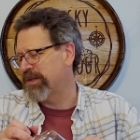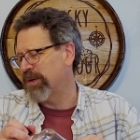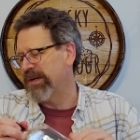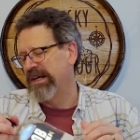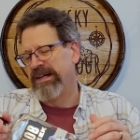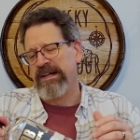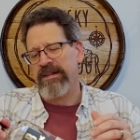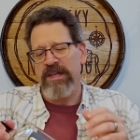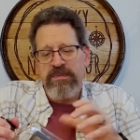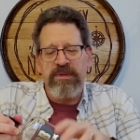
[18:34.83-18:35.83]
So
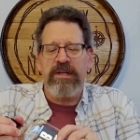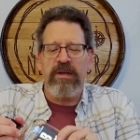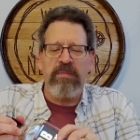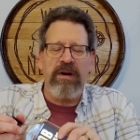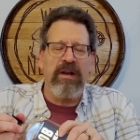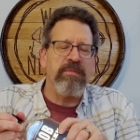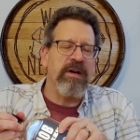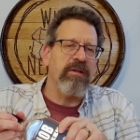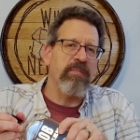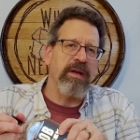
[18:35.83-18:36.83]
this particular bottle I'm not going to